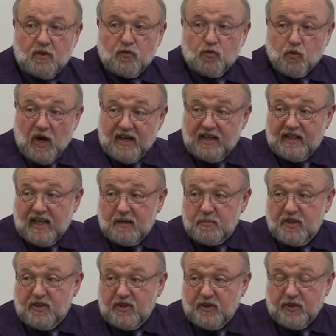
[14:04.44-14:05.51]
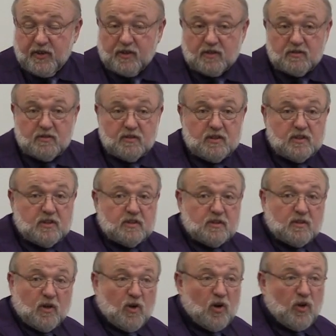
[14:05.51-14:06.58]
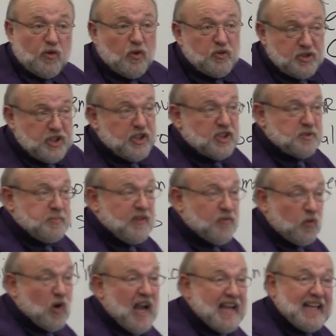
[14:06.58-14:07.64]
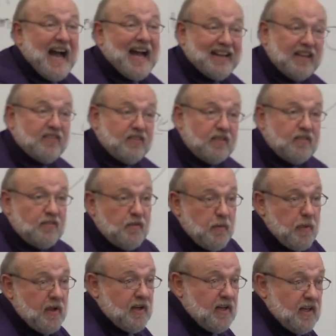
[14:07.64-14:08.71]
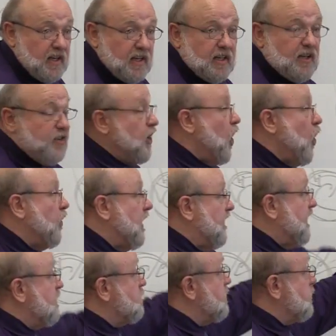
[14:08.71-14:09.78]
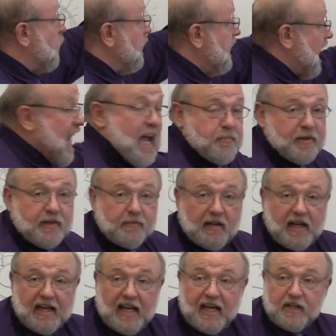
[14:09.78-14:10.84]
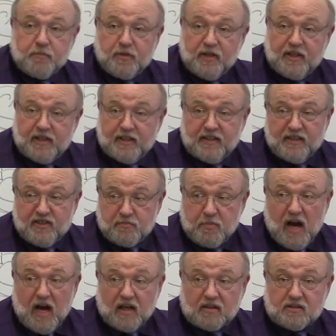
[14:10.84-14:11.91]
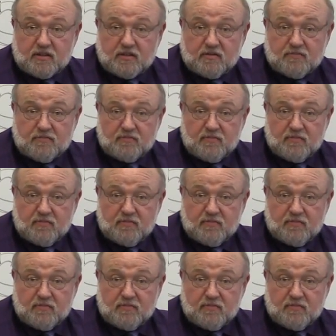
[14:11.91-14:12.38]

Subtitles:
writing that material all those years before I got it know that this was going to happen and I had to put it into this box?